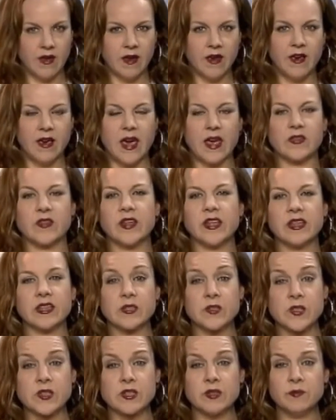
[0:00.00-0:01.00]
Anthony,
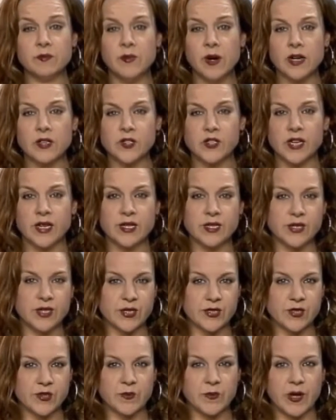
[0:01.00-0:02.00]
this is the
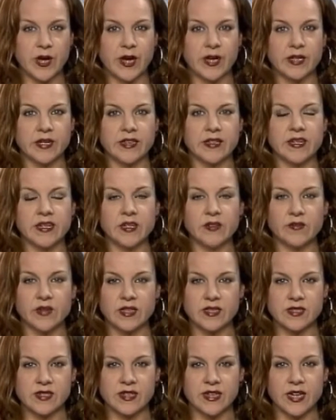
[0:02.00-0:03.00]
much-anticipated
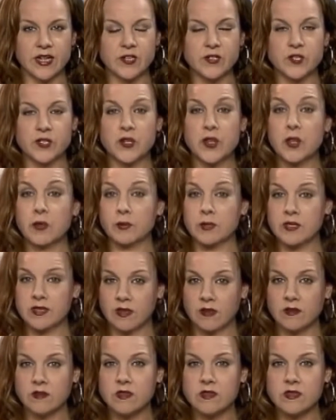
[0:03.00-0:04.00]
investigation, the
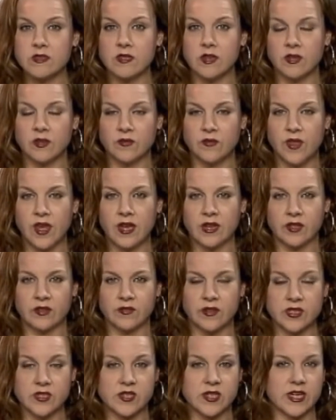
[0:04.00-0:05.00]
results of that
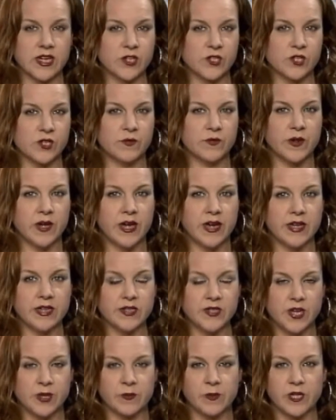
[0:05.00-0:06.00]
investigation by
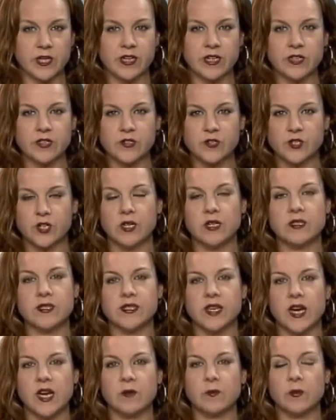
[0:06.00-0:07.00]
Deputy John
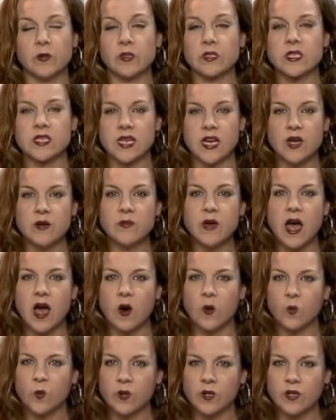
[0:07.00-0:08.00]
Dyble. Some
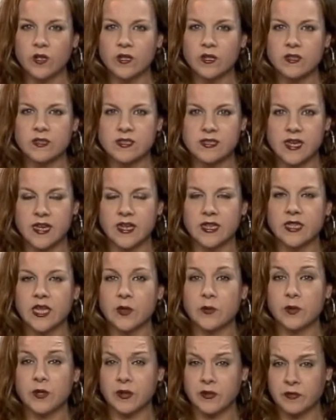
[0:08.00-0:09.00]
were saying they
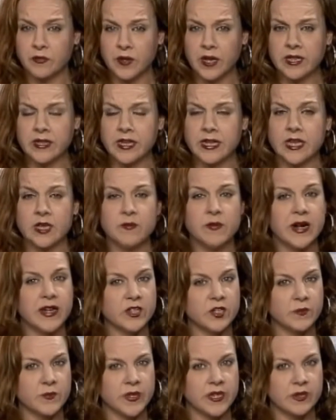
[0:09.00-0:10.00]
were afraid that he might
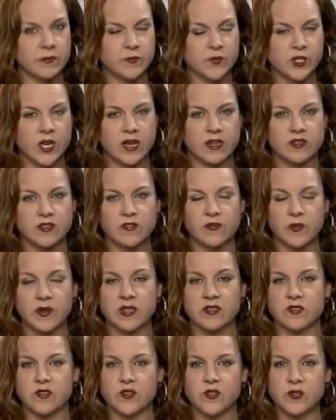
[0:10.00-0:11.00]
not be objective
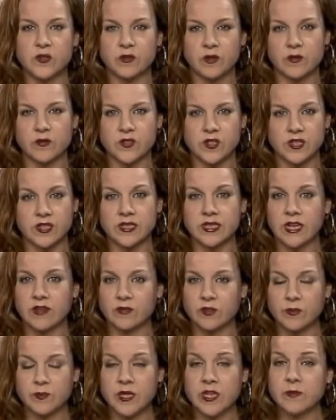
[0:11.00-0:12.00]
because he's too close to the
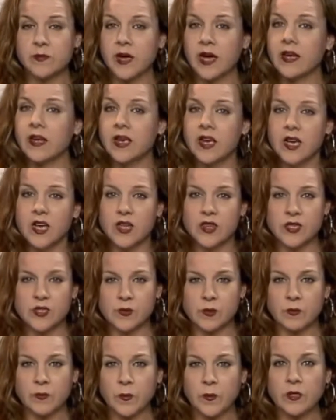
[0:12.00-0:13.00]
government, but this
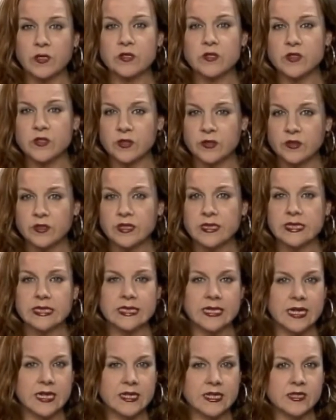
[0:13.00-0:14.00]
report certainly
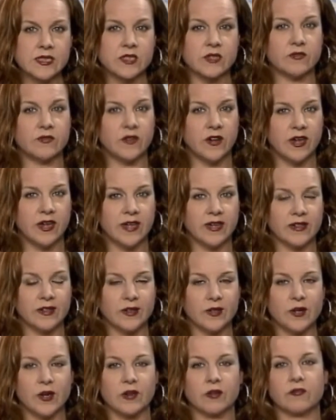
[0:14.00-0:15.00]
does find a
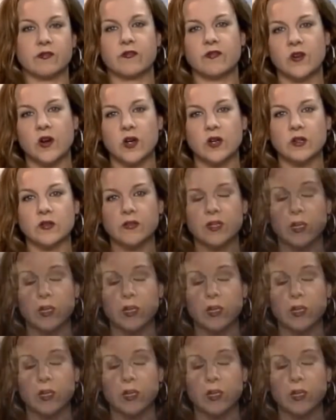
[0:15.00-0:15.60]
lot of fault.